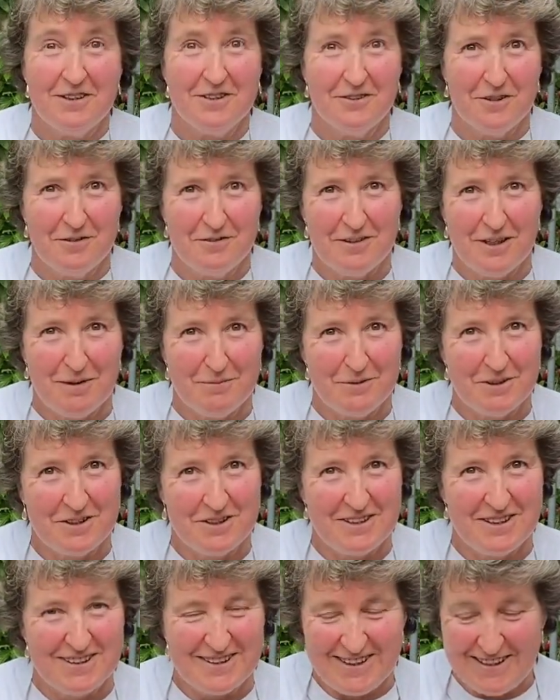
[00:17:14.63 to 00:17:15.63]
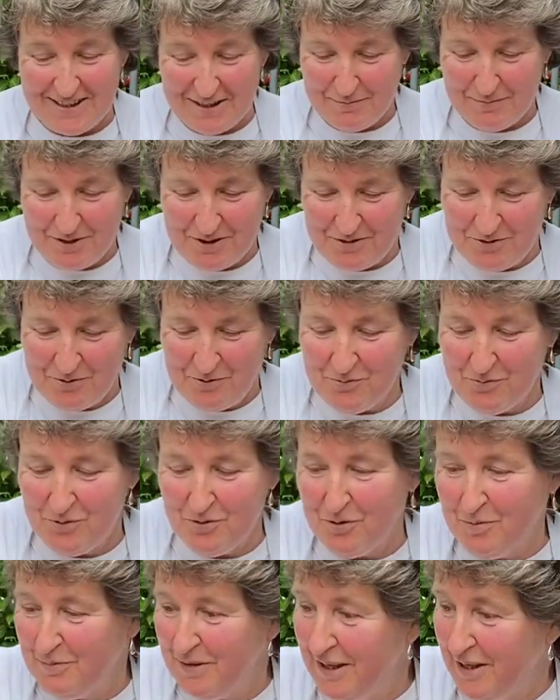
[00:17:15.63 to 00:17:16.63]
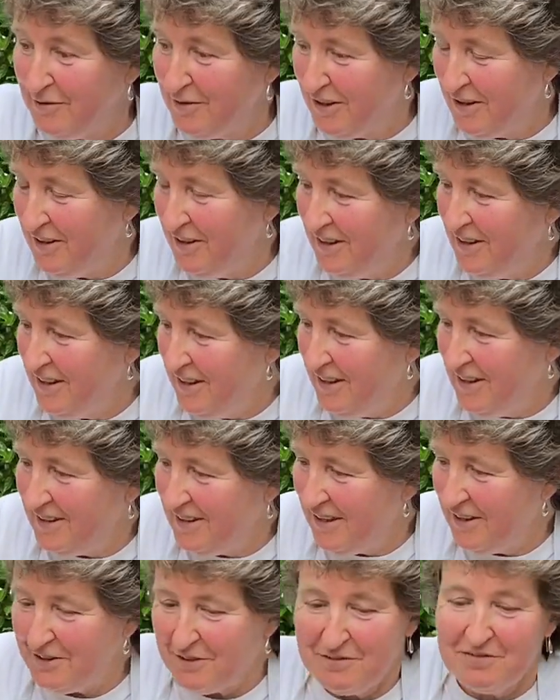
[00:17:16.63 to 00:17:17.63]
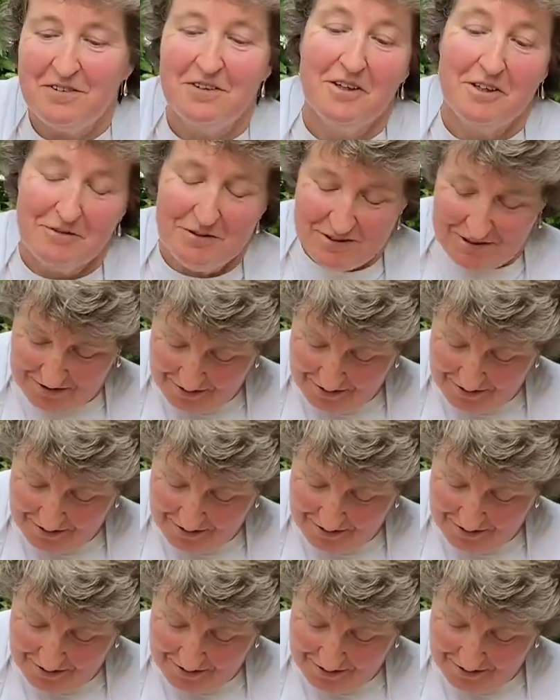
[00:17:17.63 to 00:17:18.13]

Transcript: these off now because it's getting a bit too warm. Now the fire has